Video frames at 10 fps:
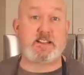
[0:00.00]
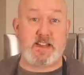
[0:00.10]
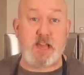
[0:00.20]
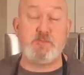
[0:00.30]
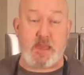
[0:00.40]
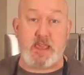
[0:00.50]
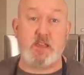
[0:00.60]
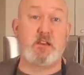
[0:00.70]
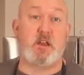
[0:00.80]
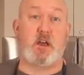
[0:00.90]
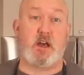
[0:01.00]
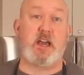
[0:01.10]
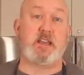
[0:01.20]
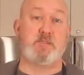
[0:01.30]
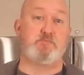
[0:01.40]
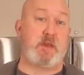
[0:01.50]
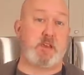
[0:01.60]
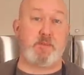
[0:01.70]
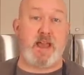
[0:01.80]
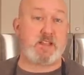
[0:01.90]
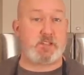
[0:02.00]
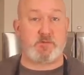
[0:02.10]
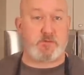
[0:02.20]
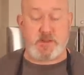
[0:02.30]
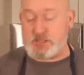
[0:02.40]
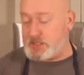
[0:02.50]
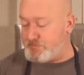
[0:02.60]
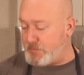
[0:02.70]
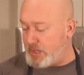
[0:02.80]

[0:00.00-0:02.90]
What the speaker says: that I made. I make a batch and freeze it.